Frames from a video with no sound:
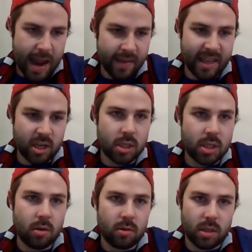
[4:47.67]
I think he just
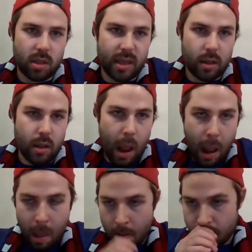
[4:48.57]
knows the league
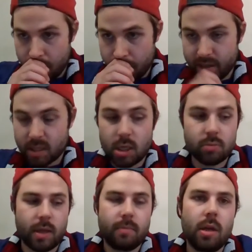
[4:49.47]

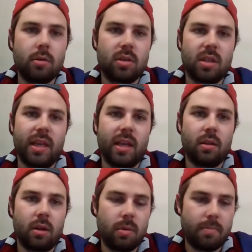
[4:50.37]
a
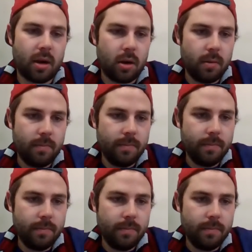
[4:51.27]
little bit better.